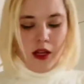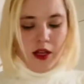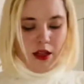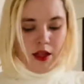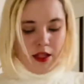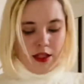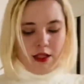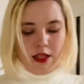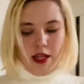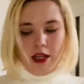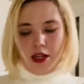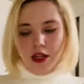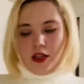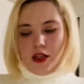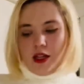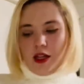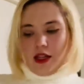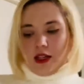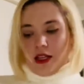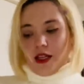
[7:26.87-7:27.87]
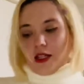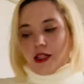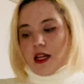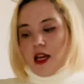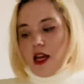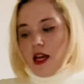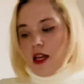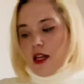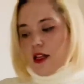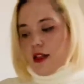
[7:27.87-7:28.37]
Let's take a look at these.
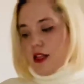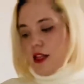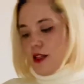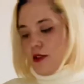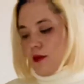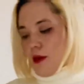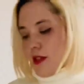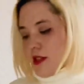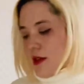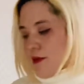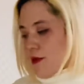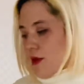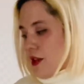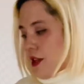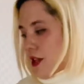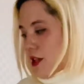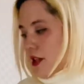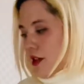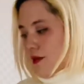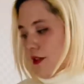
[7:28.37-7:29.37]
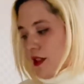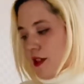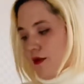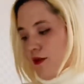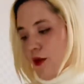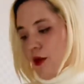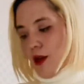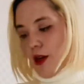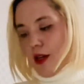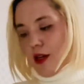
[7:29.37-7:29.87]
These ones I'm really nervous
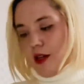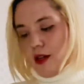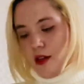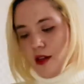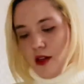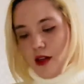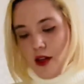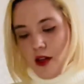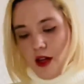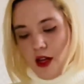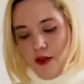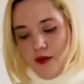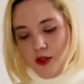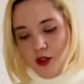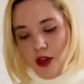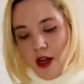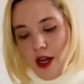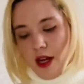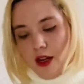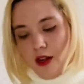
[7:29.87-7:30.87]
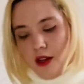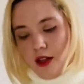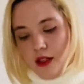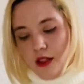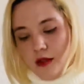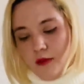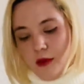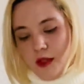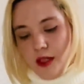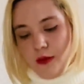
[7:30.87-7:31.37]
for. I've tried on
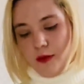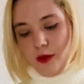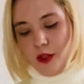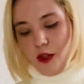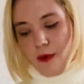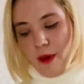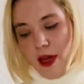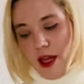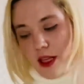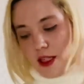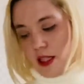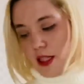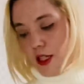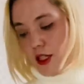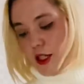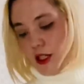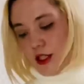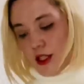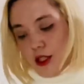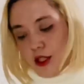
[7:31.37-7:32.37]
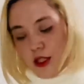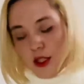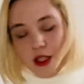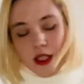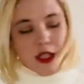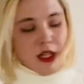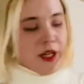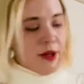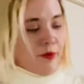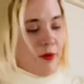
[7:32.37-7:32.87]
some similar pants here in
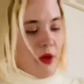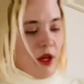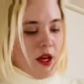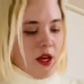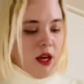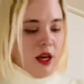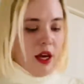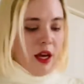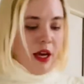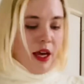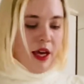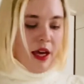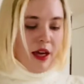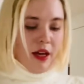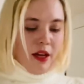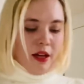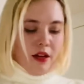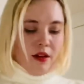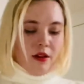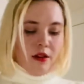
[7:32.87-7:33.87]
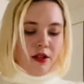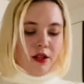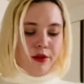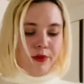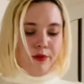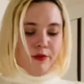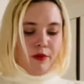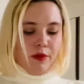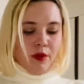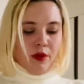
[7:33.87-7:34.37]
Korea. And
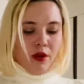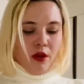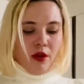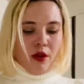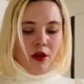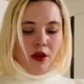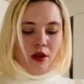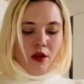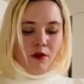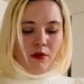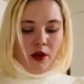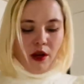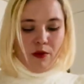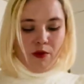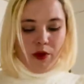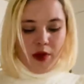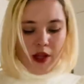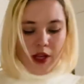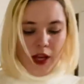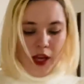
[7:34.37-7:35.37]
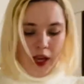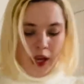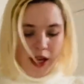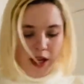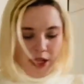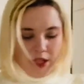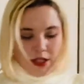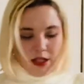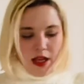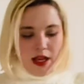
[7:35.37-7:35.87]
what I really
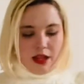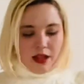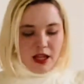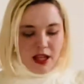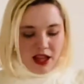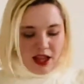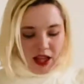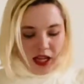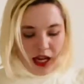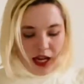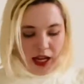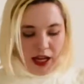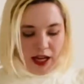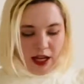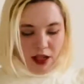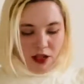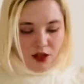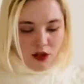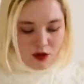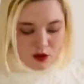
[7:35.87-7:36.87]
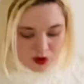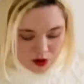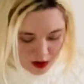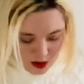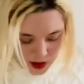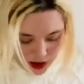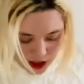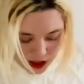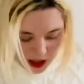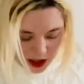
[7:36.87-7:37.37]
hate is that the thighs
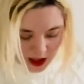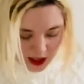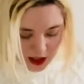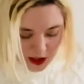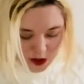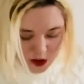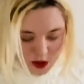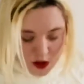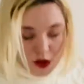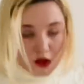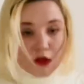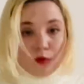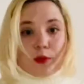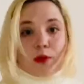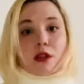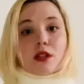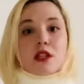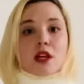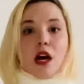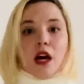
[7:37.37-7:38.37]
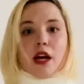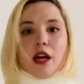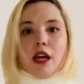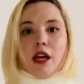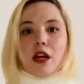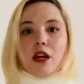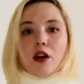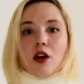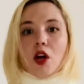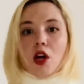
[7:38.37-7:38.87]
usually get super
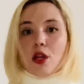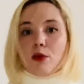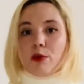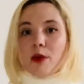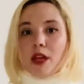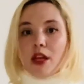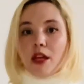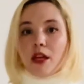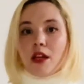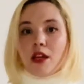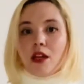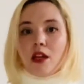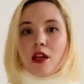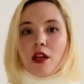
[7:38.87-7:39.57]
tight on me